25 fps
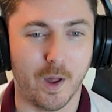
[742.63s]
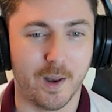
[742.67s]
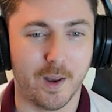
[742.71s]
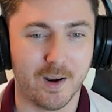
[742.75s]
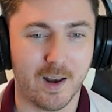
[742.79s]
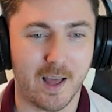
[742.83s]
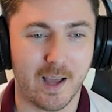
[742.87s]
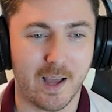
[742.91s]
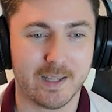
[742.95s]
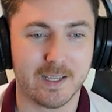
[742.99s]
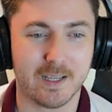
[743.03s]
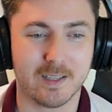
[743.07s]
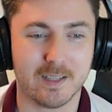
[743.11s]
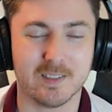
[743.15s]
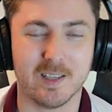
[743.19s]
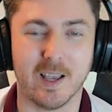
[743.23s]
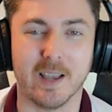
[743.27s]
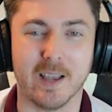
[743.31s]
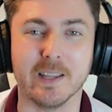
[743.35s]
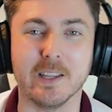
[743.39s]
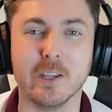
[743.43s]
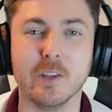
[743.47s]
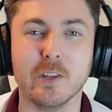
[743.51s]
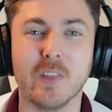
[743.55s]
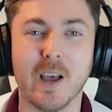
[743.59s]
And like I
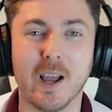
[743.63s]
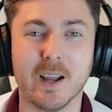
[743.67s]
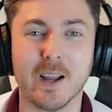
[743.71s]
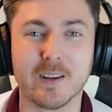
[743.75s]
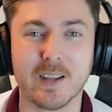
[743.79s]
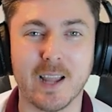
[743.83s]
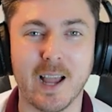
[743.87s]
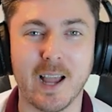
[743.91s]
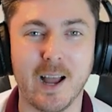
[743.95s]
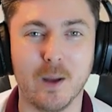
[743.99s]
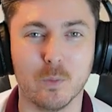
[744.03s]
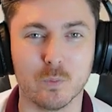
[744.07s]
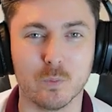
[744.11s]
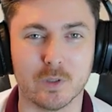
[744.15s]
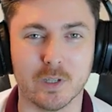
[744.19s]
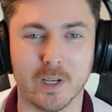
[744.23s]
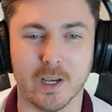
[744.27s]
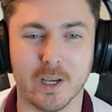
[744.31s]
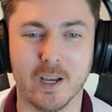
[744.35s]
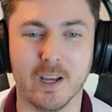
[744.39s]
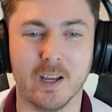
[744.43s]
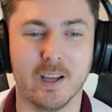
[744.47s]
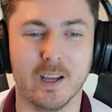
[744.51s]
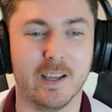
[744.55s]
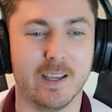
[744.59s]
say, that
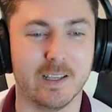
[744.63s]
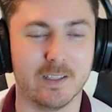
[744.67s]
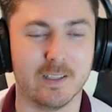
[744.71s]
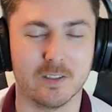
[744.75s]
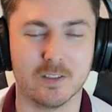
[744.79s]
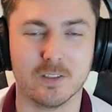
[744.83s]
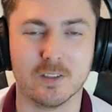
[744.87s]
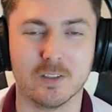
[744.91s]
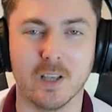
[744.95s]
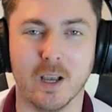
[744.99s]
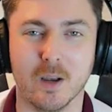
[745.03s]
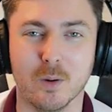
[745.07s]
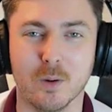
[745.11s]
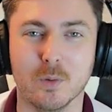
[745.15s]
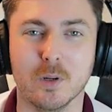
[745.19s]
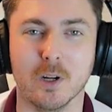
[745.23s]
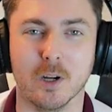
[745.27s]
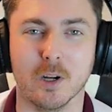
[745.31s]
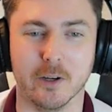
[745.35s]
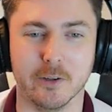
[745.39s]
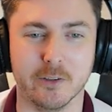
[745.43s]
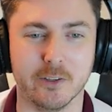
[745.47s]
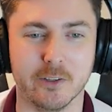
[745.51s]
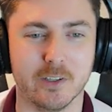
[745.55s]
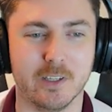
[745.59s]
counter is so good.